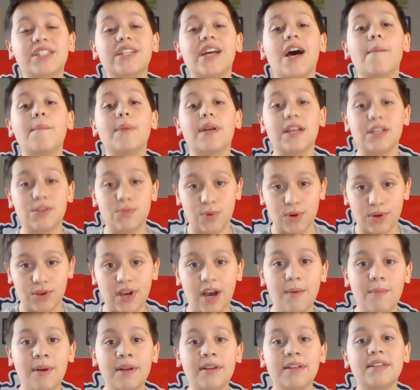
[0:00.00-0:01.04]
out because we're
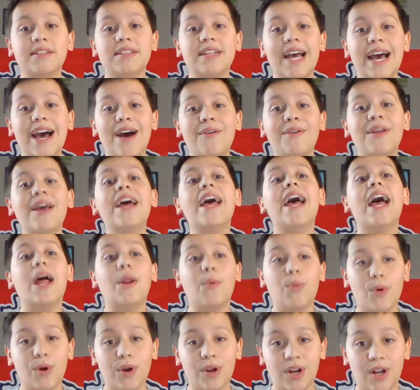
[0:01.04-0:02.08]
coming to town and
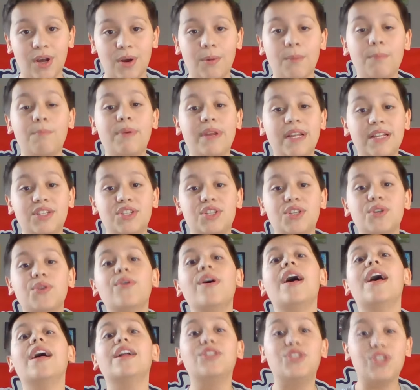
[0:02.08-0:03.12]
we're going to beat you
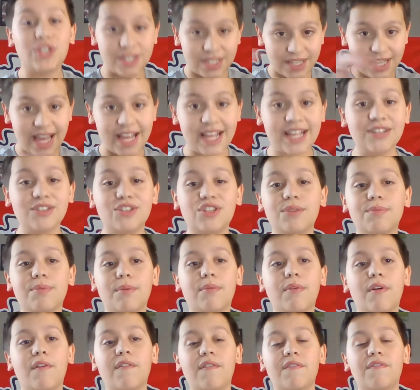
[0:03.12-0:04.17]
just like in Super
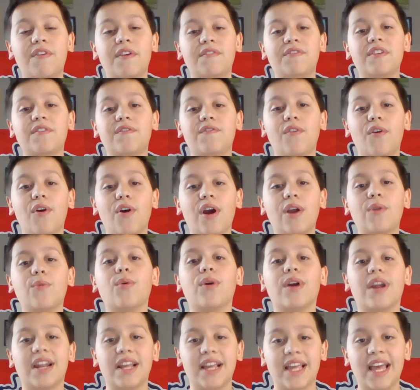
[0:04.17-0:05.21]
Bowl 54 and we're
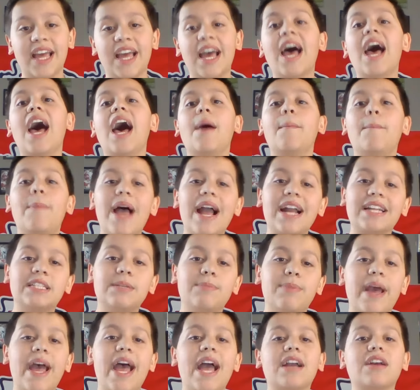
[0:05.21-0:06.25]
going to get back to
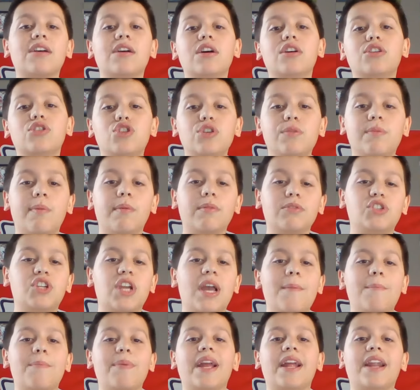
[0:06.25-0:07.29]
back Super Bowl
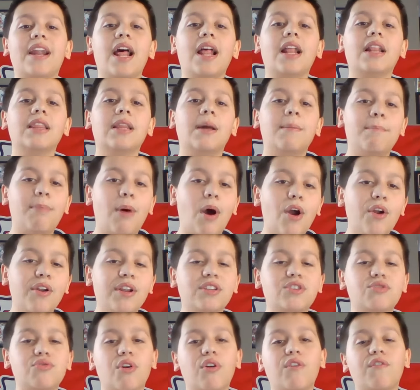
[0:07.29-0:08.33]
champion Lombardi
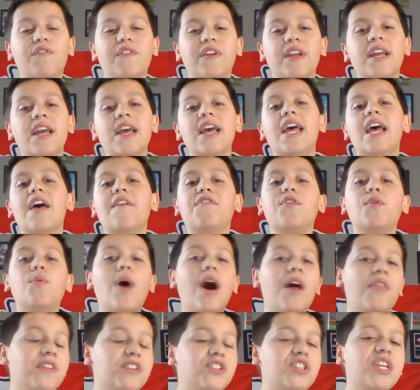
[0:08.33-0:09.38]
trophy. If you
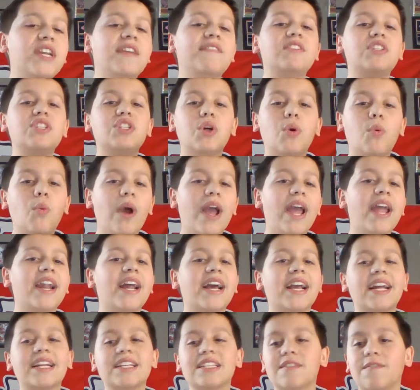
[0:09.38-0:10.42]
want the Chiefs to win
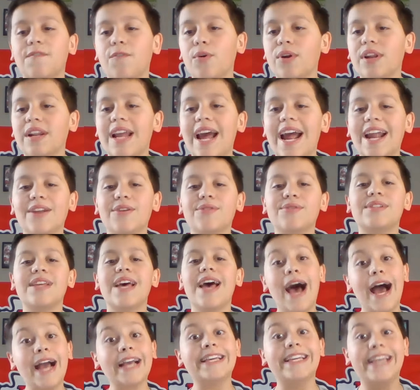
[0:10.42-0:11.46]
against the 49ers
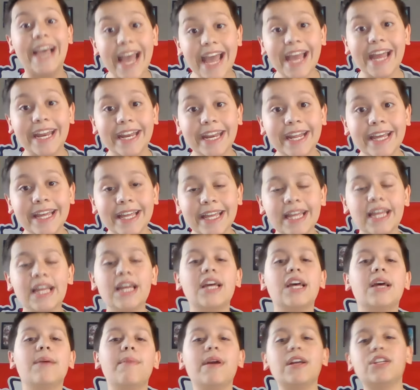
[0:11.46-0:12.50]
again,
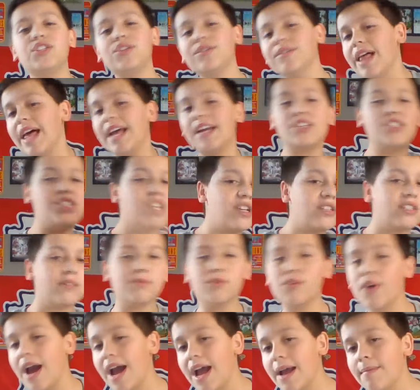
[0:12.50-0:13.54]
make sure you like, share,
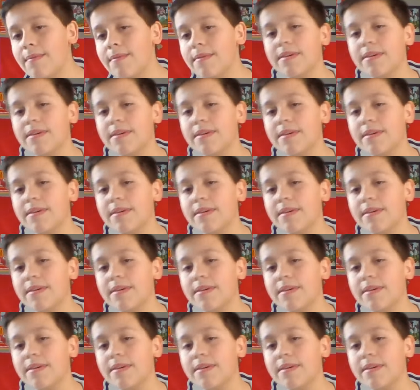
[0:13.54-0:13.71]
subscribe.